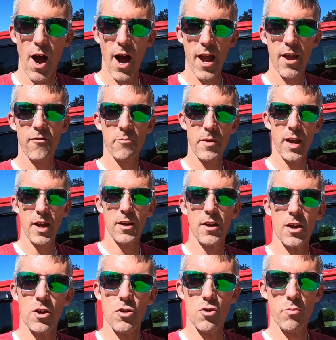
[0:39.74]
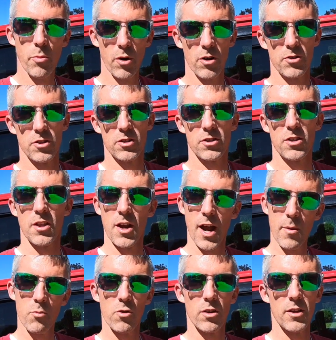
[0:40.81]
I have made a new purchase that
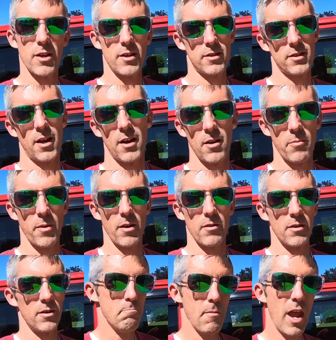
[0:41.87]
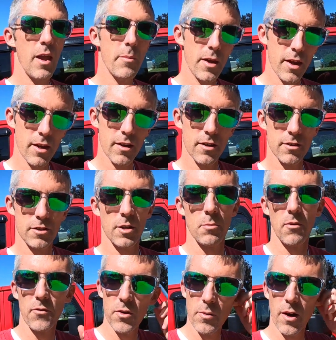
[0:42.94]
I'm really excited about. Maybe some
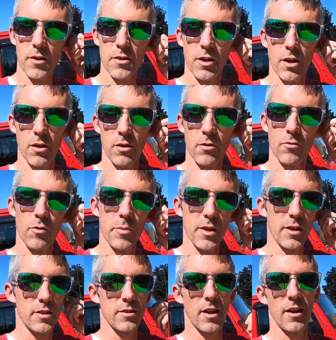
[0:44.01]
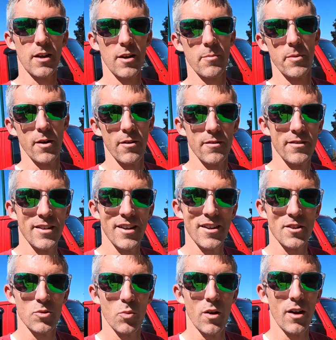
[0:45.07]
of you out there will be excited about it
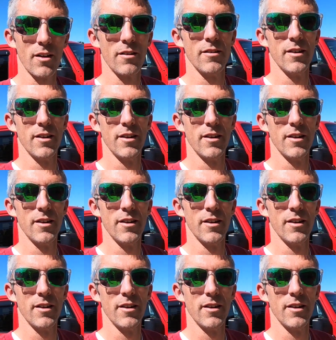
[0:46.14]
as well.